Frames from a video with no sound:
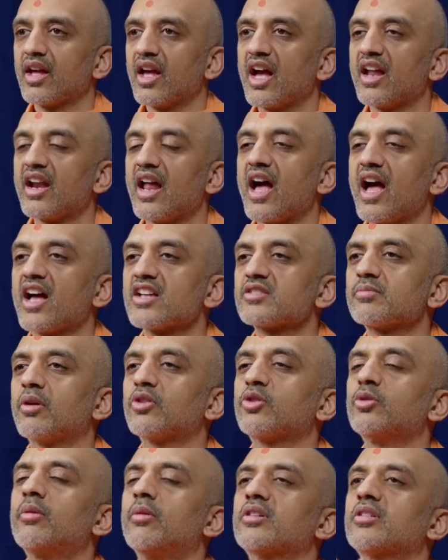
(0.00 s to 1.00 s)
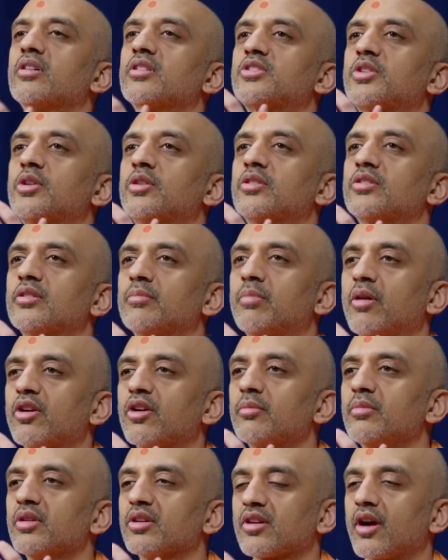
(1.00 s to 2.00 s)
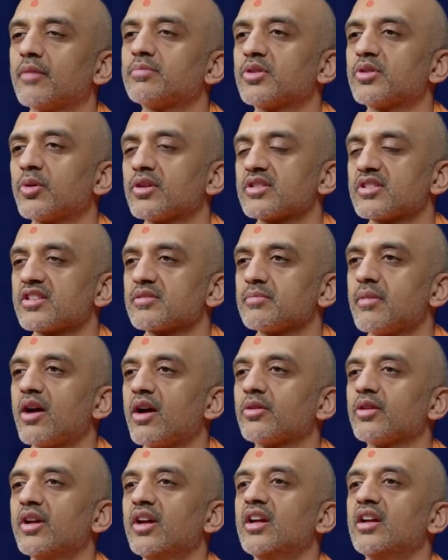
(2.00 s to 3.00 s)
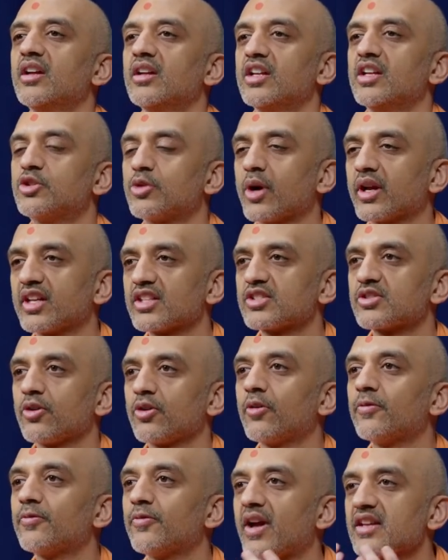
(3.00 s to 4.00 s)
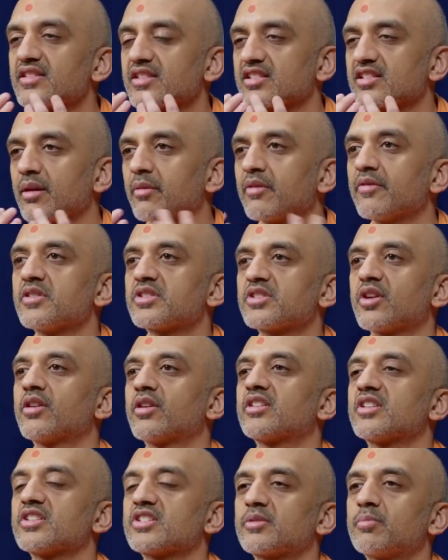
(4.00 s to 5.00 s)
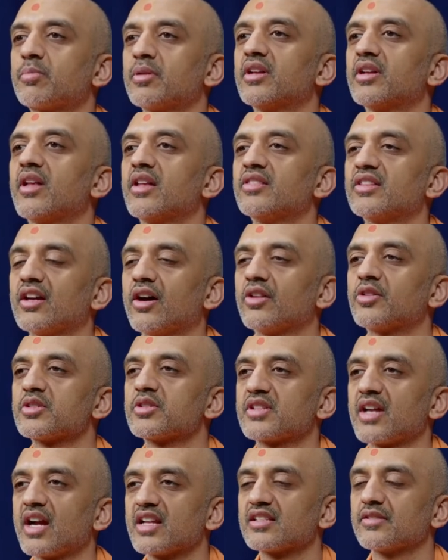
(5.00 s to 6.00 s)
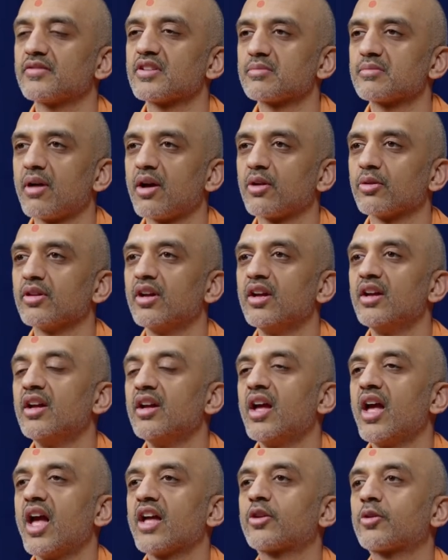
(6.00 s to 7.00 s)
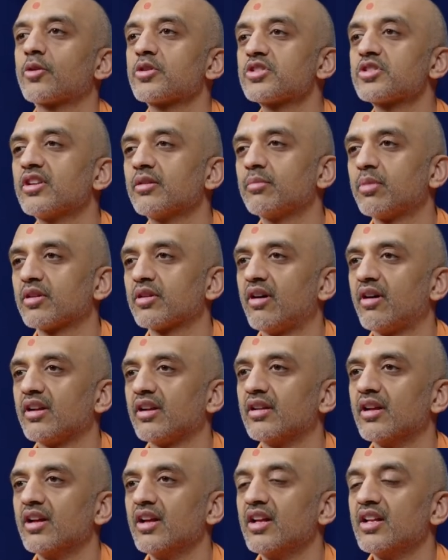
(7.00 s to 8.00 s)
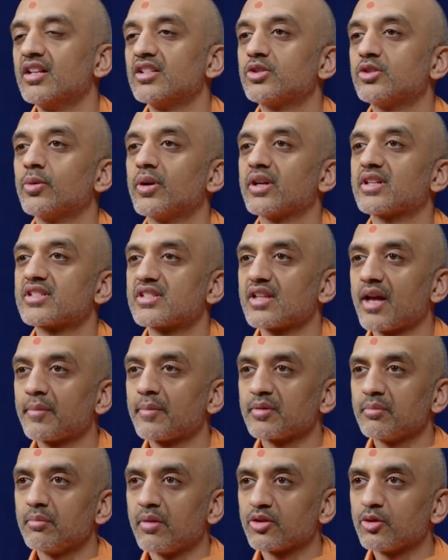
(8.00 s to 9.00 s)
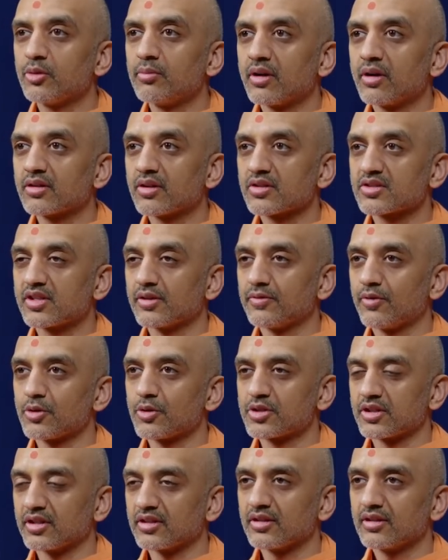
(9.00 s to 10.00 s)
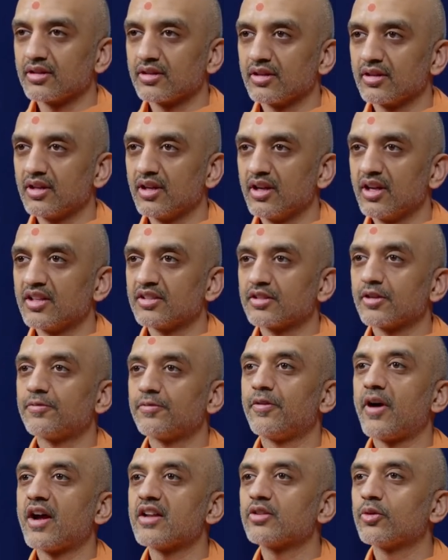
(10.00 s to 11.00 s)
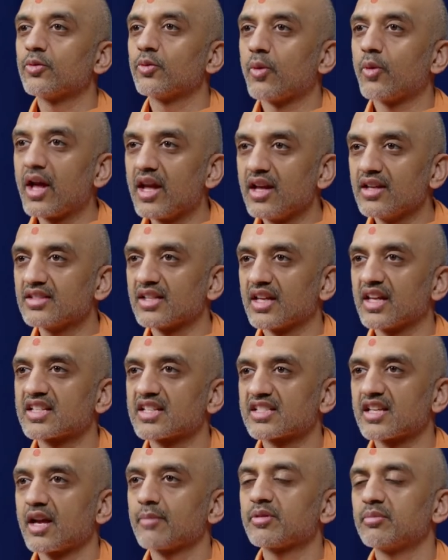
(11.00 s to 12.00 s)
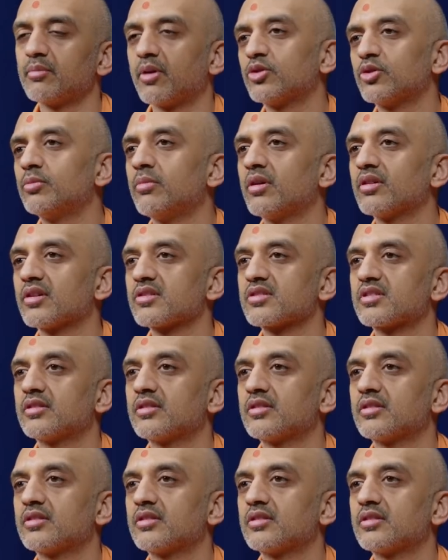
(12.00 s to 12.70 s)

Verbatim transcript: And as Madhu turned the buttermilk up towards his mouth, he drank it so fast that some of it started to spill on the other sides of his mouth. And Krishna Bhagwan, to accept Madhu Mangal's devotion, to find a way to accept Madhu Mangal's